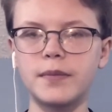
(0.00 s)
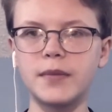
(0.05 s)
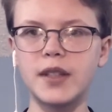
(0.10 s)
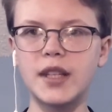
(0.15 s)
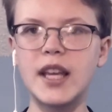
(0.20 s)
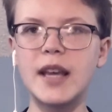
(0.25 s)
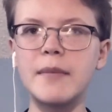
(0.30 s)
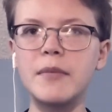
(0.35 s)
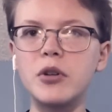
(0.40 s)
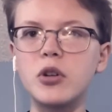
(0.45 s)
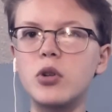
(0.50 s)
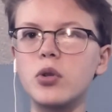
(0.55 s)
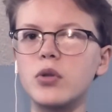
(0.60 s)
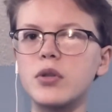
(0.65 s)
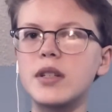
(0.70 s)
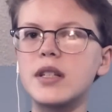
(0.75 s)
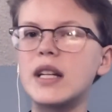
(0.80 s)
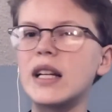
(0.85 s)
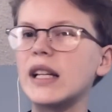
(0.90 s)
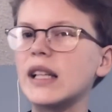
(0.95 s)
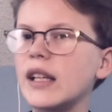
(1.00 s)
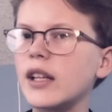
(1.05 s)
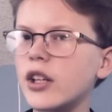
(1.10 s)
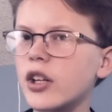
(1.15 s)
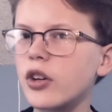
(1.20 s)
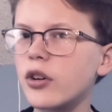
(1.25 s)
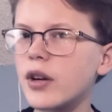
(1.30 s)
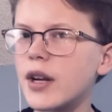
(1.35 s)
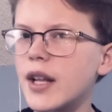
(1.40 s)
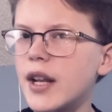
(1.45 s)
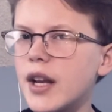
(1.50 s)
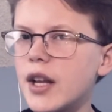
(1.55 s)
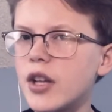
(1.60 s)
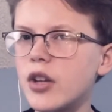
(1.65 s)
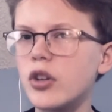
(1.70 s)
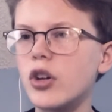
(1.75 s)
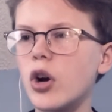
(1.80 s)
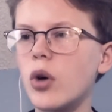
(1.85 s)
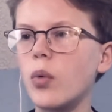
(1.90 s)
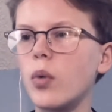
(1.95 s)
chemicals to linger in it.
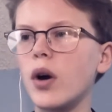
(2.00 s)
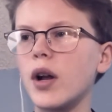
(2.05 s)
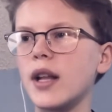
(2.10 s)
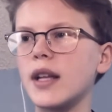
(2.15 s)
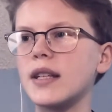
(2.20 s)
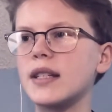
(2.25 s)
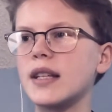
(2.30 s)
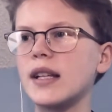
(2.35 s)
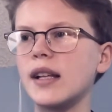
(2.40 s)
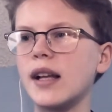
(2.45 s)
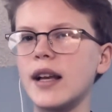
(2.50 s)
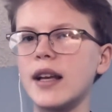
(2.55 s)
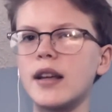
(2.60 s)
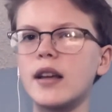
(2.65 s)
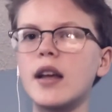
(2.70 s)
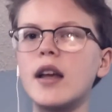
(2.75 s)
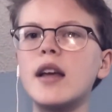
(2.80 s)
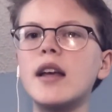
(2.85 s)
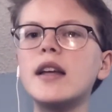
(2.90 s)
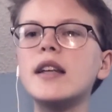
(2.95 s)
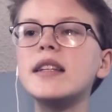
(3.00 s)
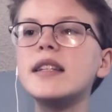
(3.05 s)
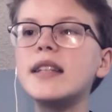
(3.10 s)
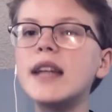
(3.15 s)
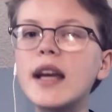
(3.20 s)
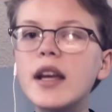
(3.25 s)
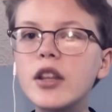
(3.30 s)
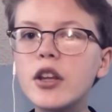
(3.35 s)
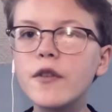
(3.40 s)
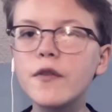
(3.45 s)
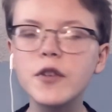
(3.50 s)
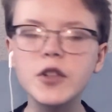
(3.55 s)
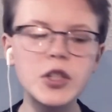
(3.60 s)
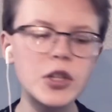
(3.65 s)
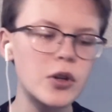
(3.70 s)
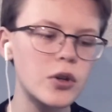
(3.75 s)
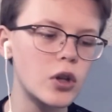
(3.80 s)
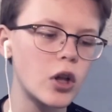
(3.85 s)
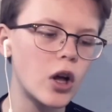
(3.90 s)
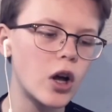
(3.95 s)
You don't want it to stay in there for
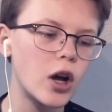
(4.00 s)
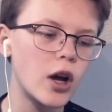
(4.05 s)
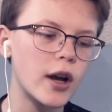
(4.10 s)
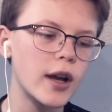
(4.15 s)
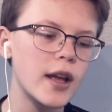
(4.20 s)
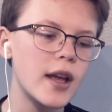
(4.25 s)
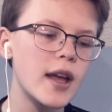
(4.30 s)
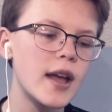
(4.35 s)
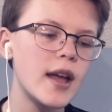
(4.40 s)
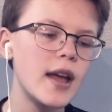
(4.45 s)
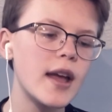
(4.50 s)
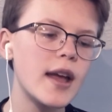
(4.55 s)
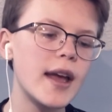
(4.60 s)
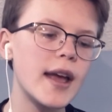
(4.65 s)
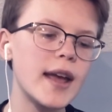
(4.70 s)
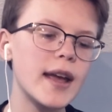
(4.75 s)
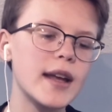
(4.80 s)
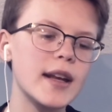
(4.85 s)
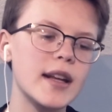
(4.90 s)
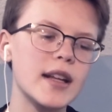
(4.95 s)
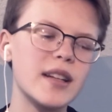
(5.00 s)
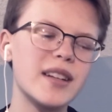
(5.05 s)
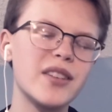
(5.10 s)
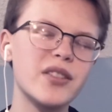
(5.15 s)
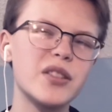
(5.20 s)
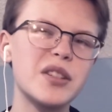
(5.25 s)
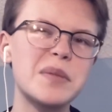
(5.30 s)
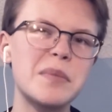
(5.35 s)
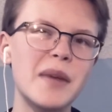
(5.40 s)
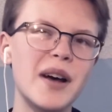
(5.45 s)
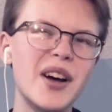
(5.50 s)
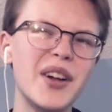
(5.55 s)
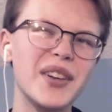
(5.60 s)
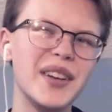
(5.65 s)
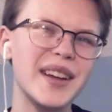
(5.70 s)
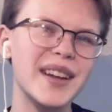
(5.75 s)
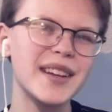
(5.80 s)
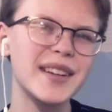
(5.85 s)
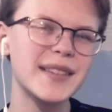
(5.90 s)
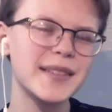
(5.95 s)
too long, and it'll smell
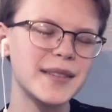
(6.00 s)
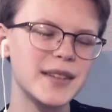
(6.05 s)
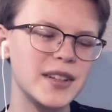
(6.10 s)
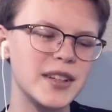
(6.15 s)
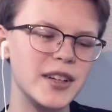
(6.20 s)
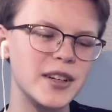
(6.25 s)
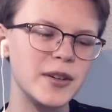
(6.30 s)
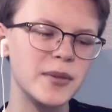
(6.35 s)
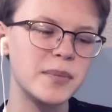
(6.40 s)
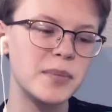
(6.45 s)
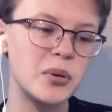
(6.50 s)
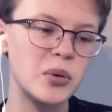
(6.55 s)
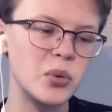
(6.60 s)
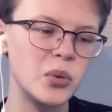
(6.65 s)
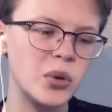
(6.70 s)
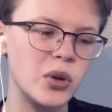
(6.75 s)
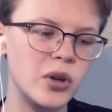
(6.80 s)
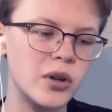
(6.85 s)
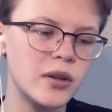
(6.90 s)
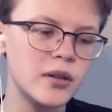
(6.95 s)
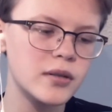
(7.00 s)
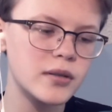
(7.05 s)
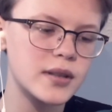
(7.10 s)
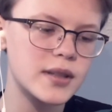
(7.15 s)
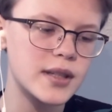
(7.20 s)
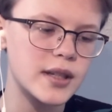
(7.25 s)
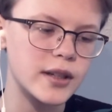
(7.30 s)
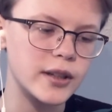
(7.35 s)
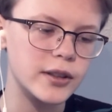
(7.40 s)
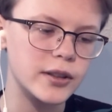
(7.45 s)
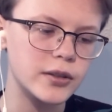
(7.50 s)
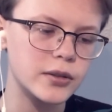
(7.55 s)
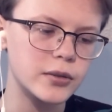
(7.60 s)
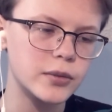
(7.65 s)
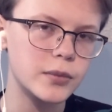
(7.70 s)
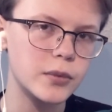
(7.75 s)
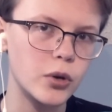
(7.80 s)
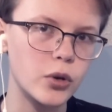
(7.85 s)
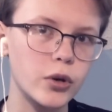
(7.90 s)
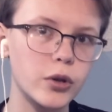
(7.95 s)
like pool,
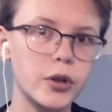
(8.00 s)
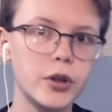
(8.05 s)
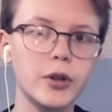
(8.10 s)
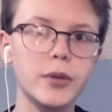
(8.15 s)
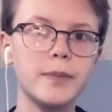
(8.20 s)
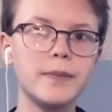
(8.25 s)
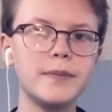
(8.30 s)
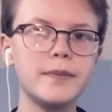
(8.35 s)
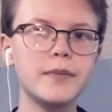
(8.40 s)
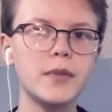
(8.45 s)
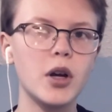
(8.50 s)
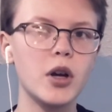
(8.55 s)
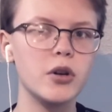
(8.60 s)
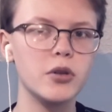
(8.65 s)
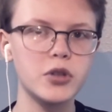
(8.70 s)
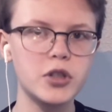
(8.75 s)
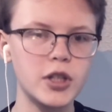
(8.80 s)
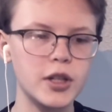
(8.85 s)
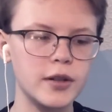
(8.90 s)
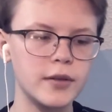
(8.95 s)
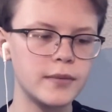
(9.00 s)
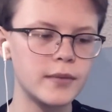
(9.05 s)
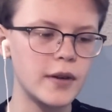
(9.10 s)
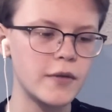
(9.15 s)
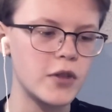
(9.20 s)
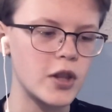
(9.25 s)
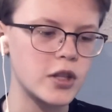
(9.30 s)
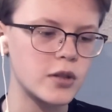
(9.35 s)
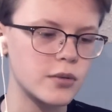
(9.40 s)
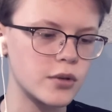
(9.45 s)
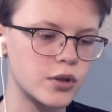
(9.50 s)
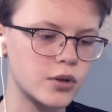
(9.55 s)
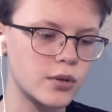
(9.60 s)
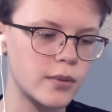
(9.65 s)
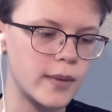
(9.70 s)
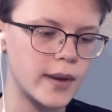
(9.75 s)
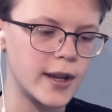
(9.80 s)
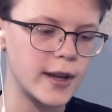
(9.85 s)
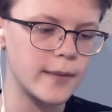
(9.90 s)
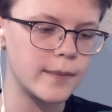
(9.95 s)
or ocean if that's what you're
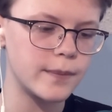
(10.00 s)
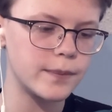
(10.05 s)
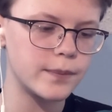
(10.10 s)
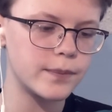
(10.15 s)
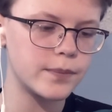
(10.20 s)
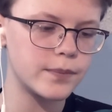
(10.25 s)
swimming in.